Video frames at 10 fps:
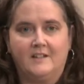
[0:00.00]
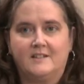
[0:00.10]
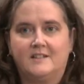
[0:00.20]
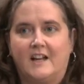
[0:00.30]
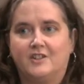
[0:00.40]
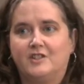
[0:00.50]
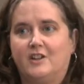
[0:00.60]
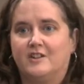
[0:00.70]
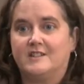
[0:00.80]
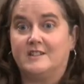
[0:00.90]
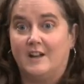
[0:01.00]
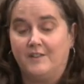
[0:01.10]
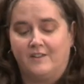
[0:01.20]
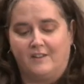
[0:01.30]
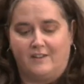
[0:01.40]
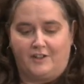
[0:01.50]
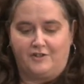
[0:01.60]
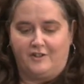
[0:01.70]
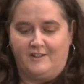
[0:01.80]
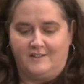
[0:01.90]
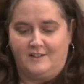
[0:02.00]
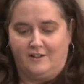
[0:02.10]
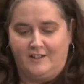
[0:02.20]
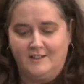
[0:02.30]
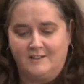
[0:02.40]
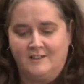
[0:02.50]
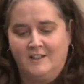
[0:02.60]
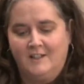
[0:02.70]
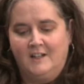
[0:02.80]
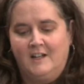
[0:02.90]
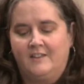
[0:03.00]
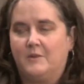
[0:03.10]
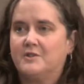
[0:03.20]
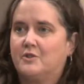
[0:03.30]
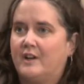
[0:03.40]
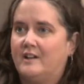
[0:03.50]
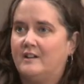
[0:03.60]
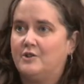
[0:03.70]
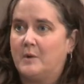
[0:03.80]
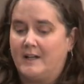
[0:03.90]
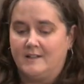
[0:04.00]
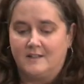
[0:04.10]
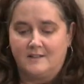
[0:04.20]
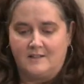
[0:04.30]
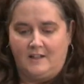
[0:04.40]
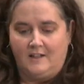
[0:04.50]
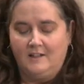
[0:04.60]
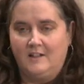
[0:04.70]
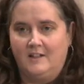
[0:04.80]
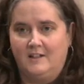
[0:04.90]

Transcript: This is actually our seventh lecture in the series that was created in 2016